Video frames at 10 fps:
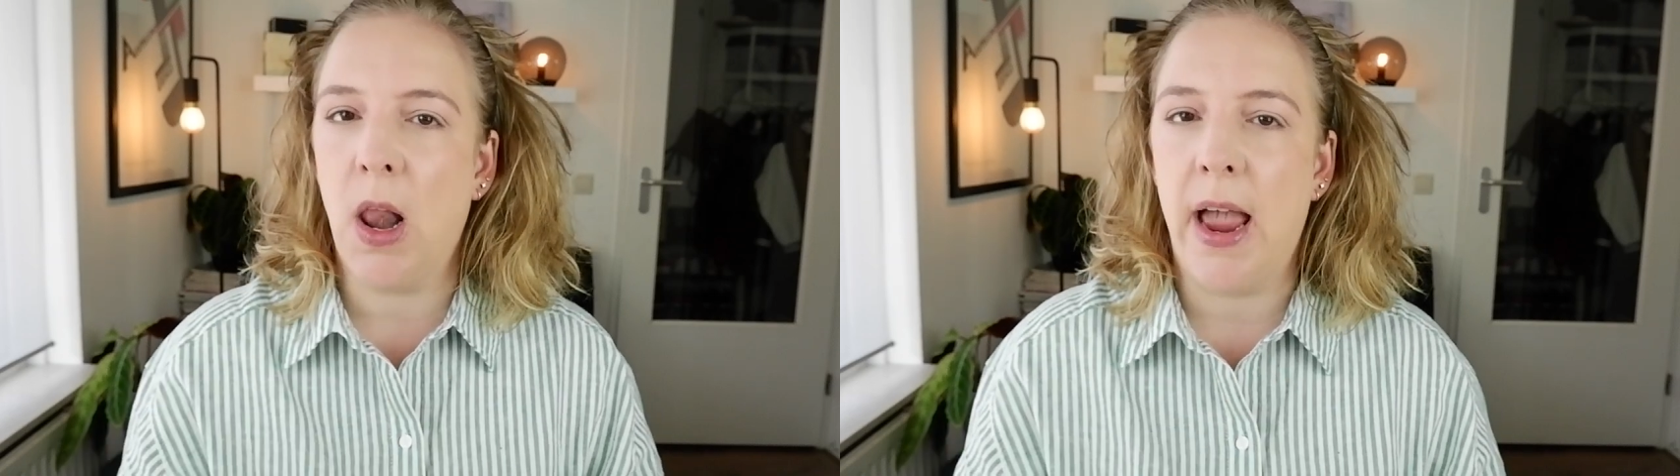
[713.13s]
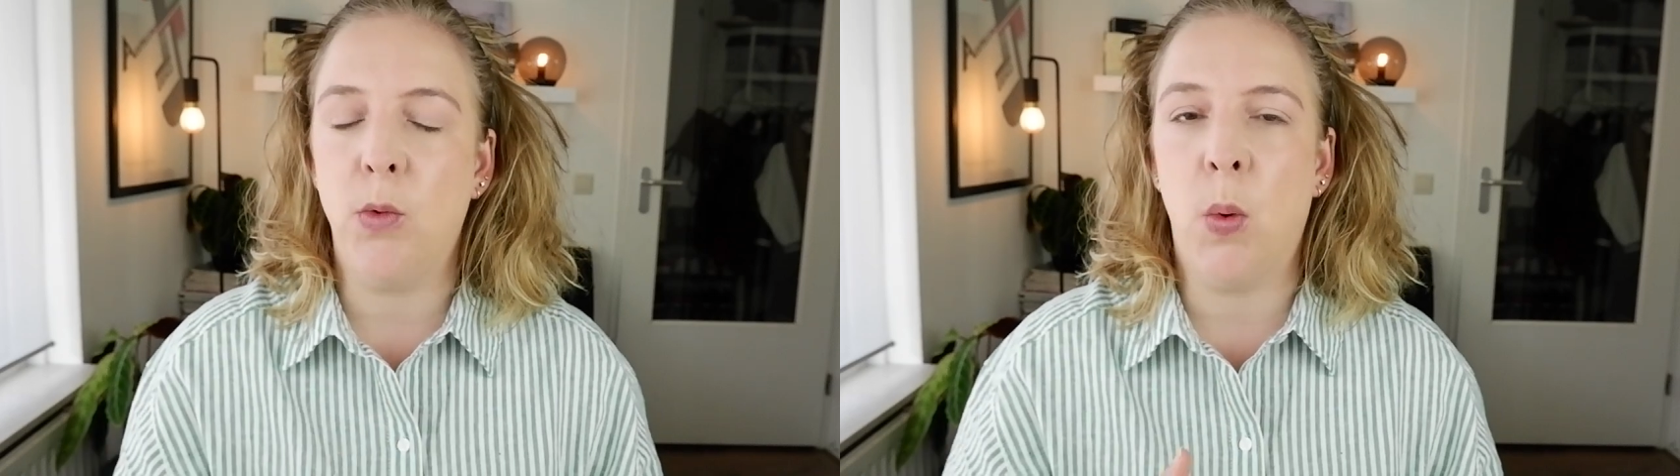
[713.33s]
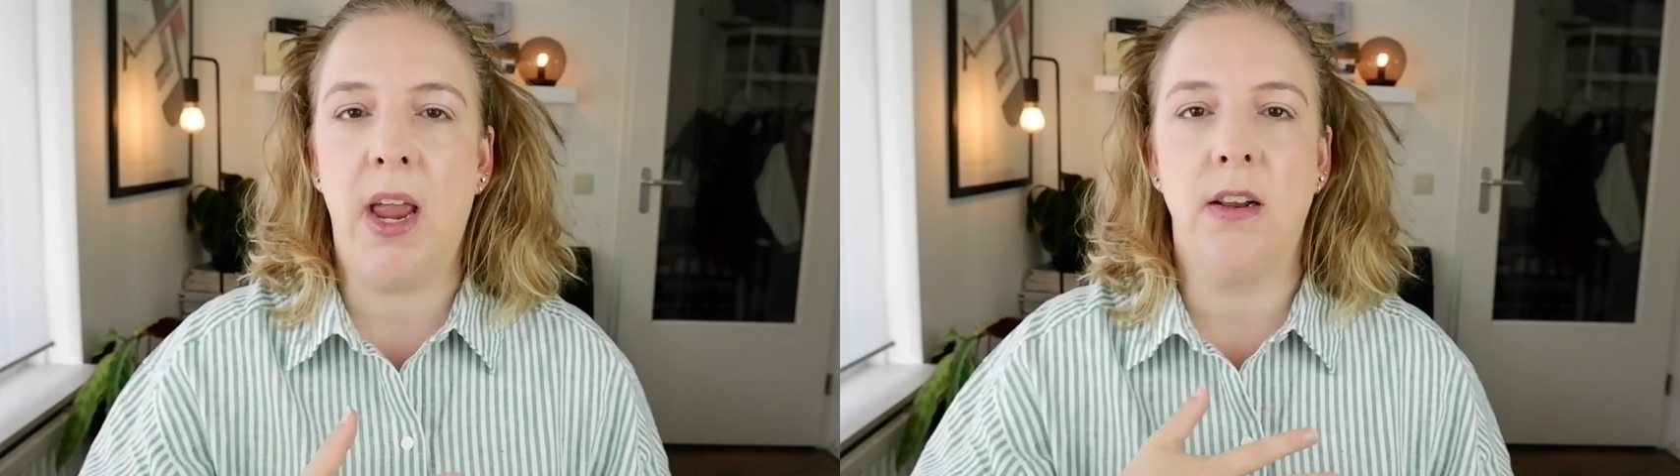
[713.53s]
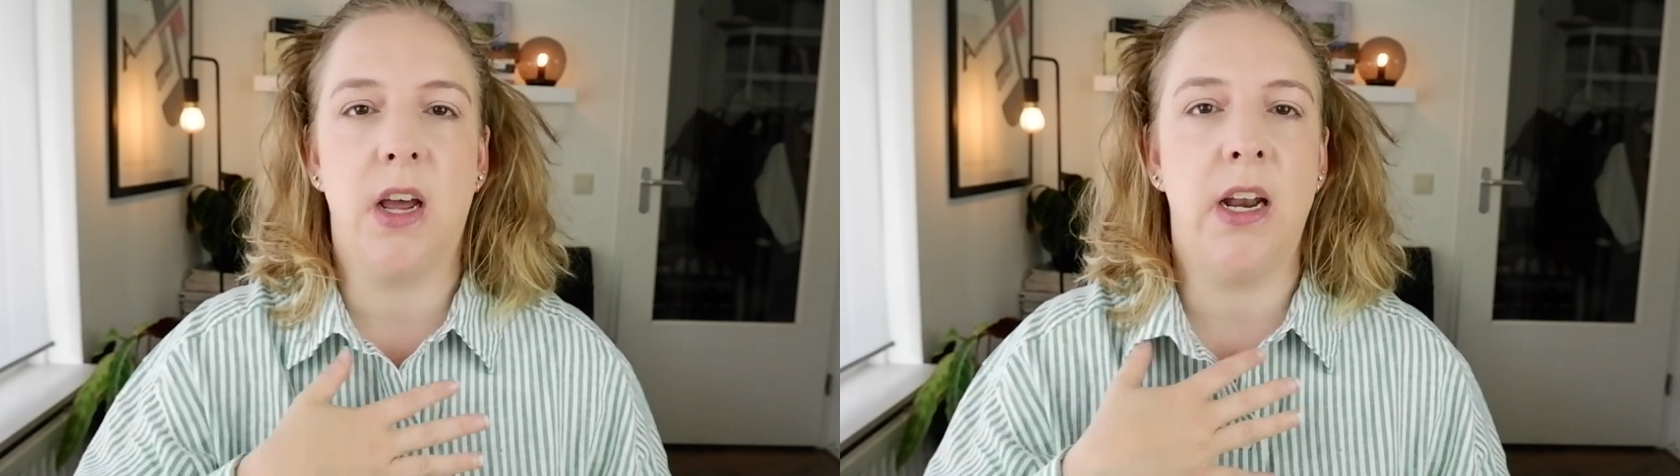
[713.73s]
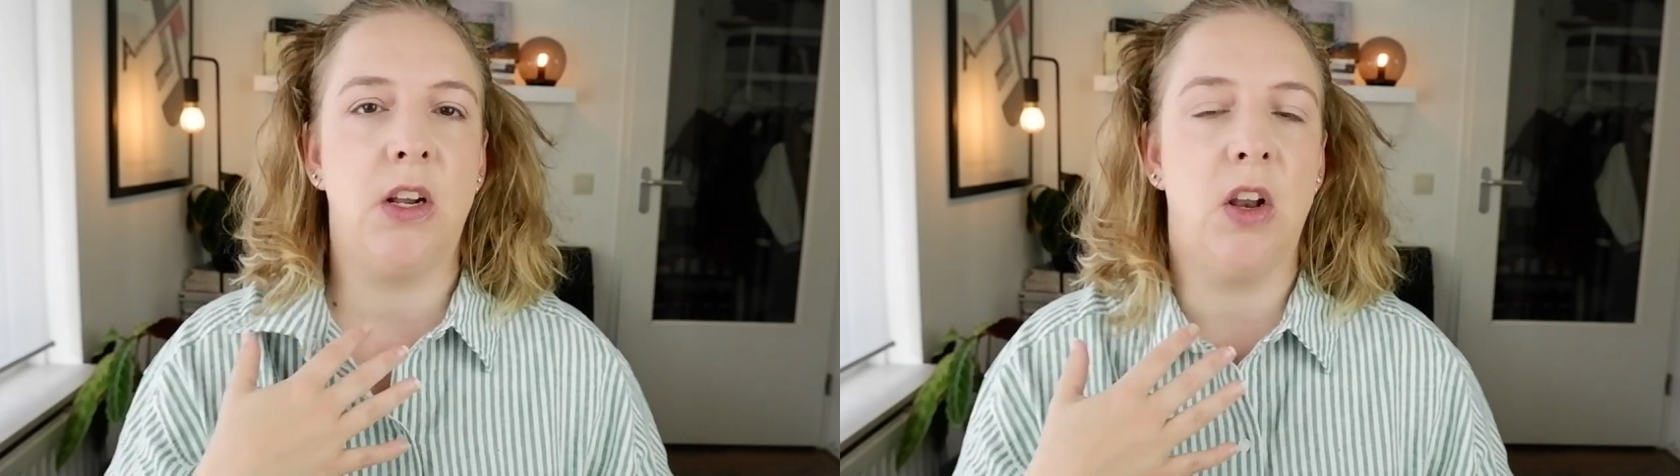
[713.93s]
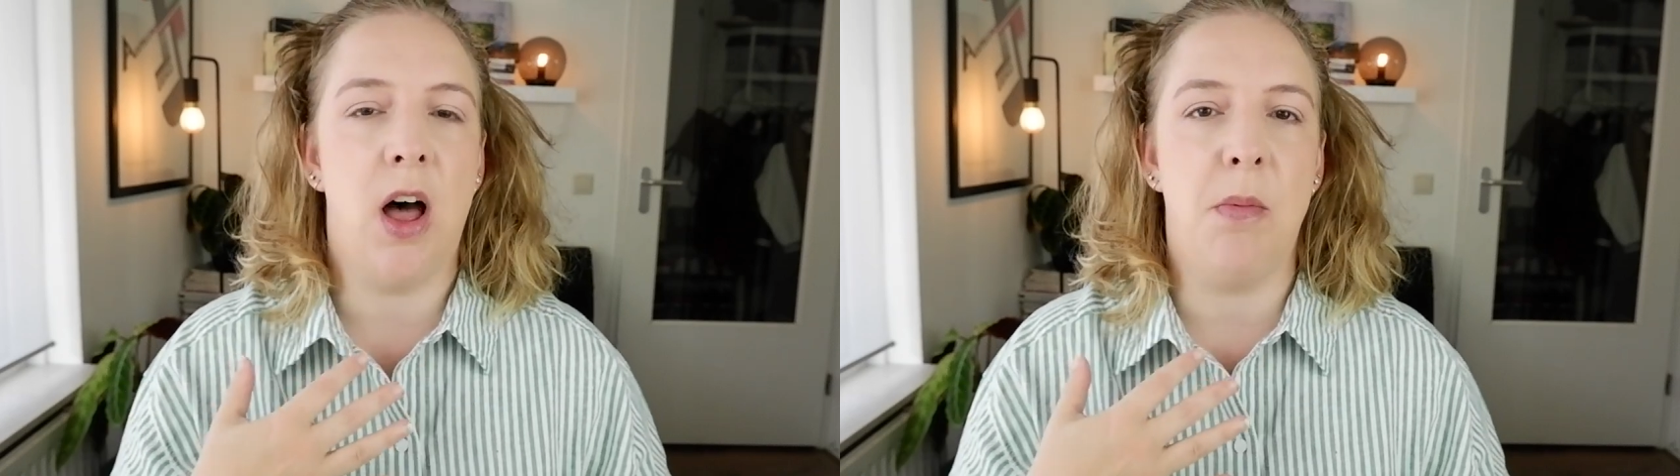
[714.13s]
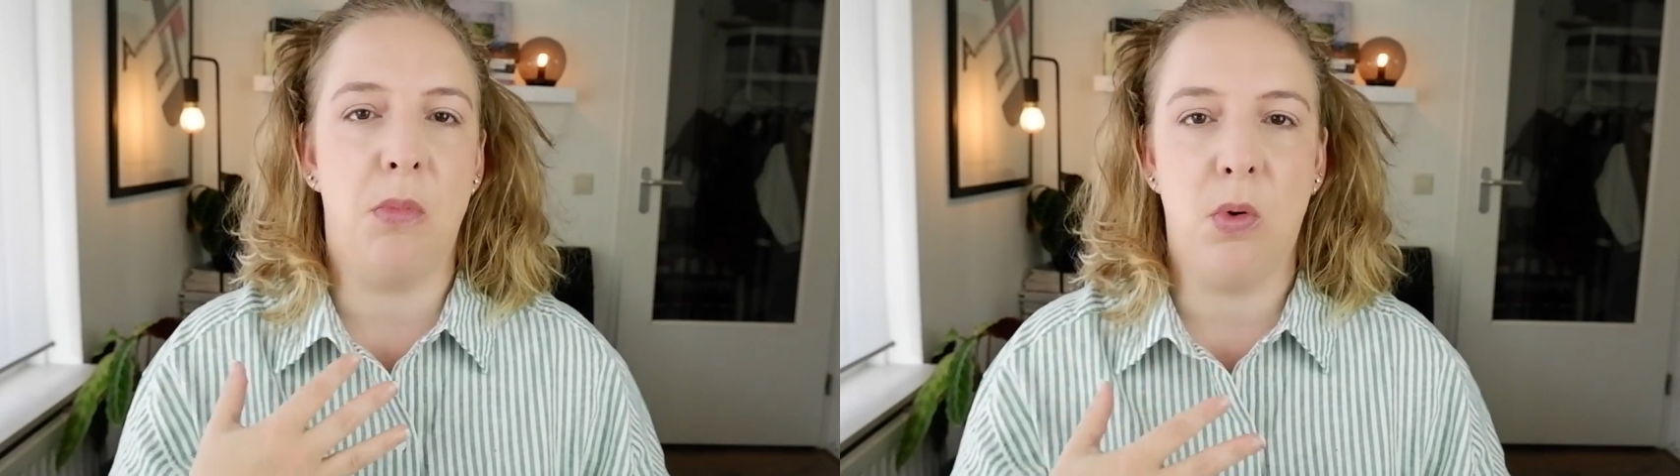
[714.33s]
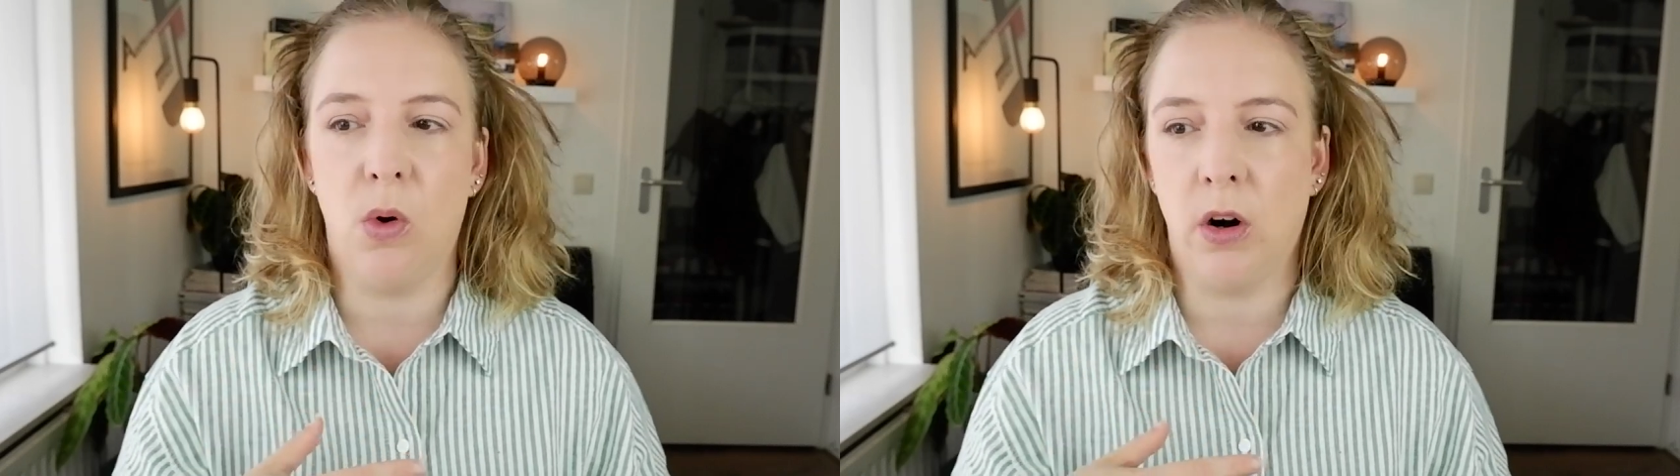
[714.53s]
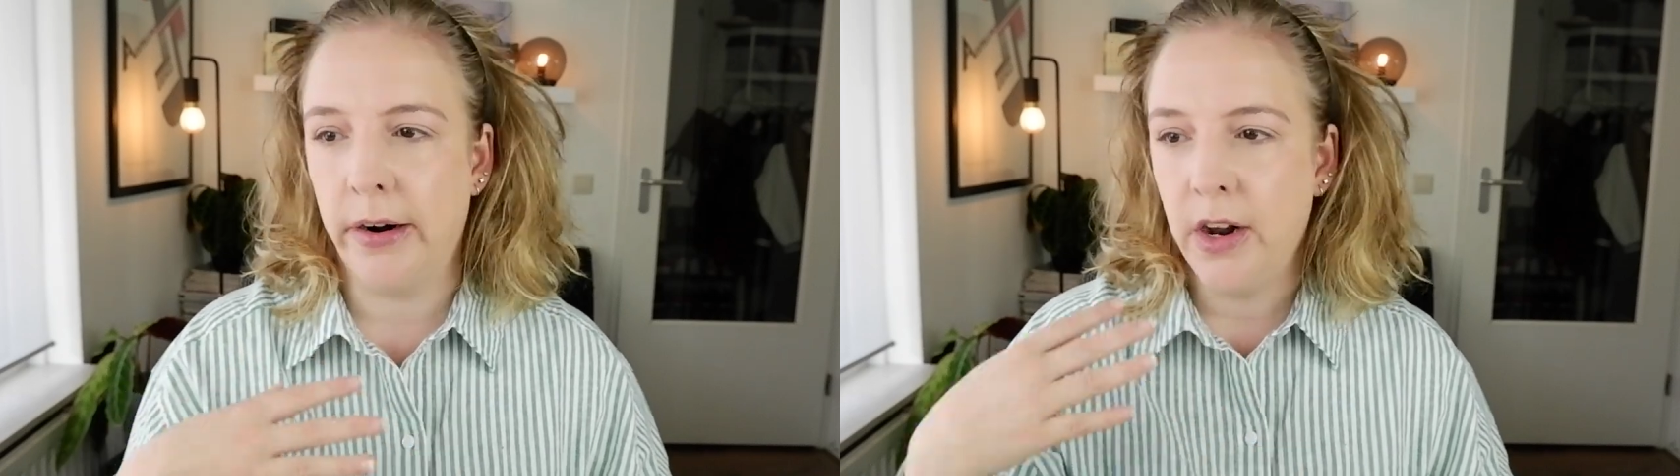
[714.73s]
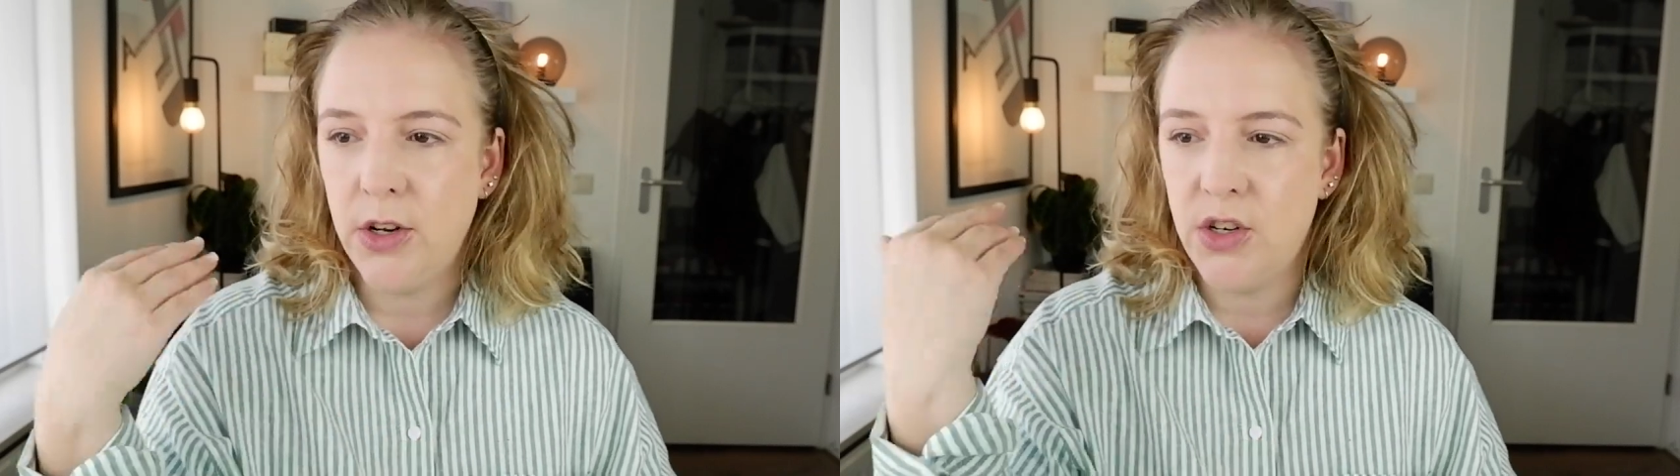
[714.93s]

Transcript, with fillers: lightweight and a lot more